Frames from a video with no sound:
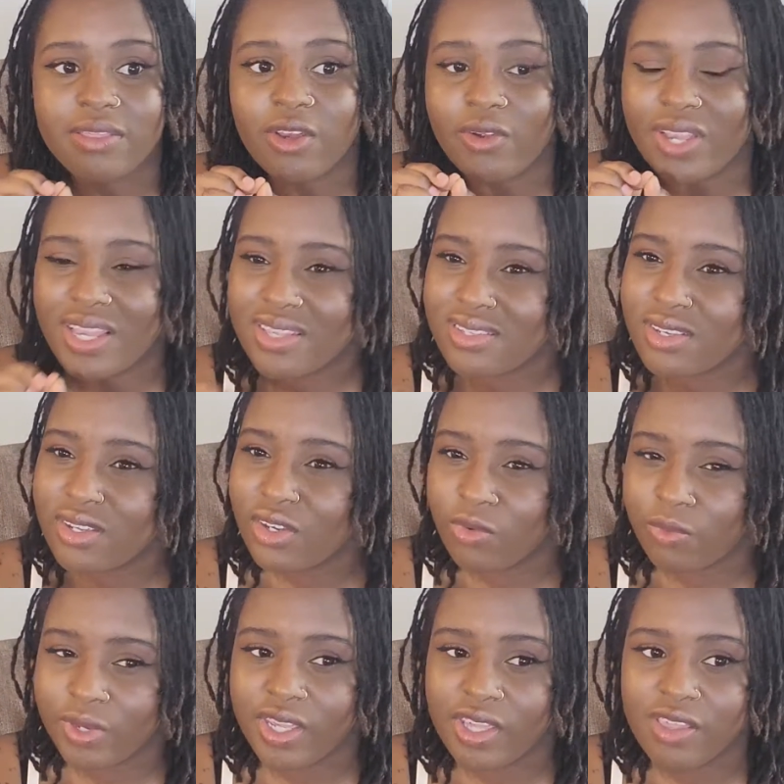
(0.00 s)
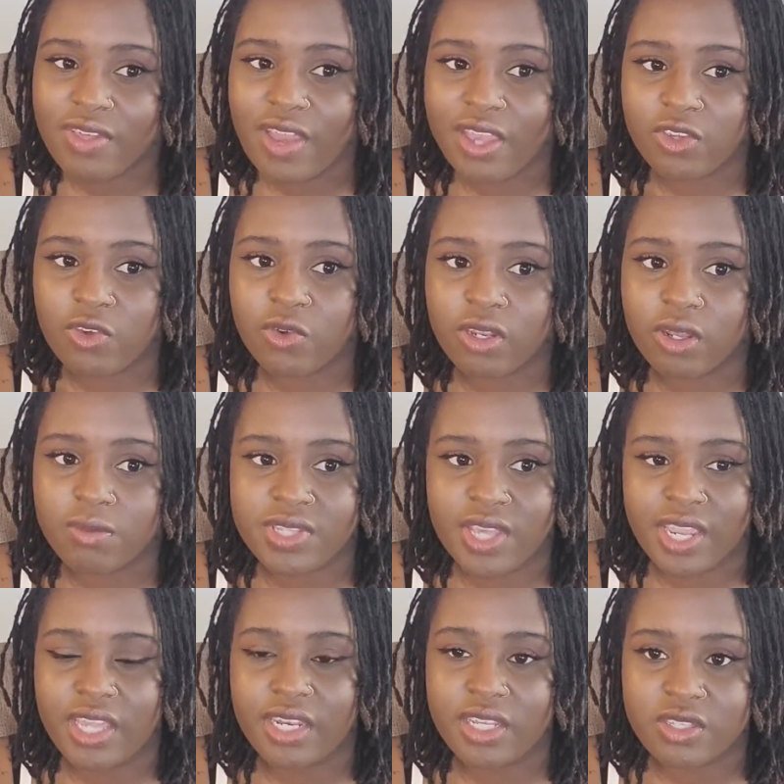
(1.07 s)
there is a degree that you can
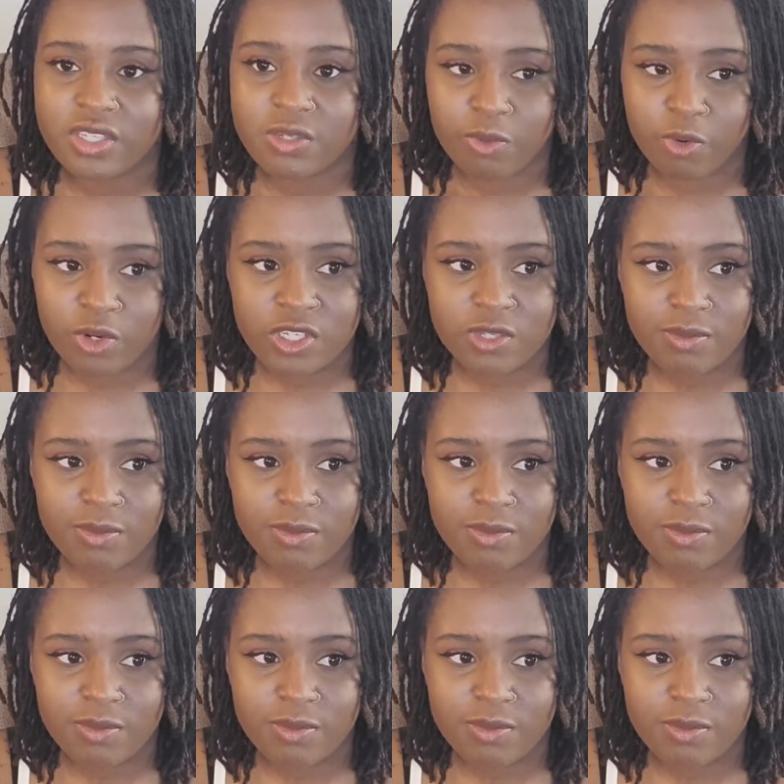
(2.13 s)
obtain in sports